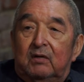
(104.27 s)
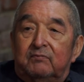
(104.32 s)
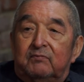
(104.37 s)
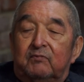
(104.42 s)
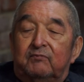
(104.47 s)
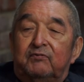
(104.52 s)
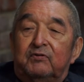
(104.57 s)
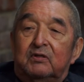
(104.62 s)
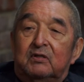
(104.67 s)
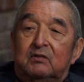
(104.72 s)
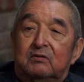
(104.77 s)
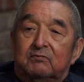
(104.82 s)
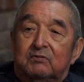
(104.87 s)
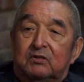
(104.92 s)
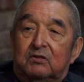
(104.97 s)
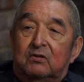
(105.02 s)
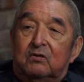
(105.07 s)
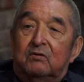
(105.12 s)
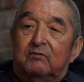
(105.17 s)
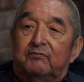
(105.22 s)
have to fill out a
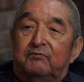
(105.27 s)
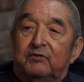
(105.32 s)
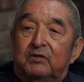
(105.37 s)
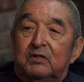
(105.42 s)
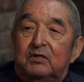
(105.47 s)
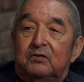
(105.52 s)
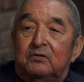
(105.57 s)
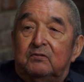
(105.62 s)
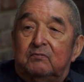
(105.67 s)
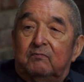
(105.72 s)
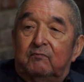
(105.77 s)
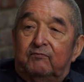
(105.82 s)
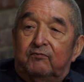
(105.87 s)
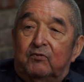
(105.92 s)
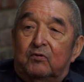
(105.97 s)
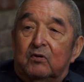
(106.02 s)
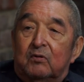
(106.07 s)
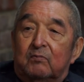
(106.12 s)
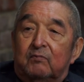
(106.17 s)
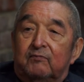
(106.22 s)
start finish
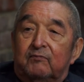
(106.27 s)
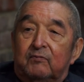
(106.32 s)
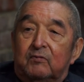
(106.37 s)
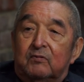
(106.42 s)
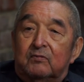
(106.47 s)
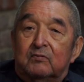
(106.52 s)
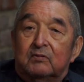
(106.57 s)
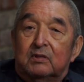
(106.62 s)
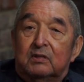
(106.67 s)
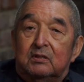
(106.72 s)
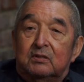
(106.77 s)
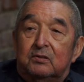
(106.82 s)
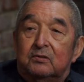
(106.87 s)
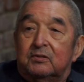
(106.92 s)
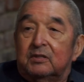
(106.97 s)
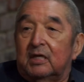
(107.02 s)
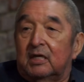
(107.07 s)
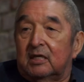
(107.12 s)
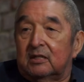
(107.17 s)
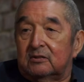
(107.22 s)
form for uh, your
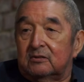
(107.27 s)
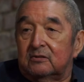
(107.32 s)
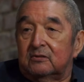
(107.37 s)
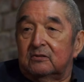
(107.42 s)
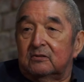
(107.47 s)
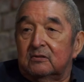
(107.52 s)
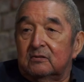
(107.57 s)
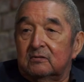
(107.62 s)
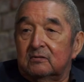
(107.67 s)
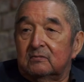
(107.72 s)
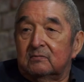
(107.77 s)
taxes.